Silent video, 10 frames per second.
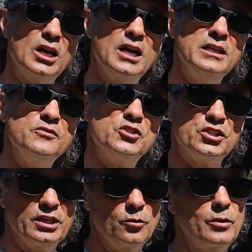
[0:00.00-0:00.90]
kind of
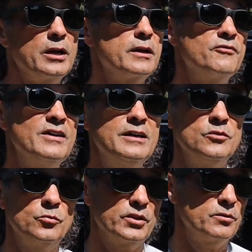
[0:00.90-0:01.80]
share what I
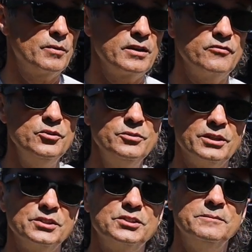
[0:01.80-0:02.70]
found with my
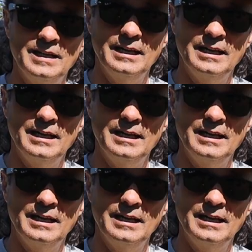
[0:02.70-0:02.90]
viewers.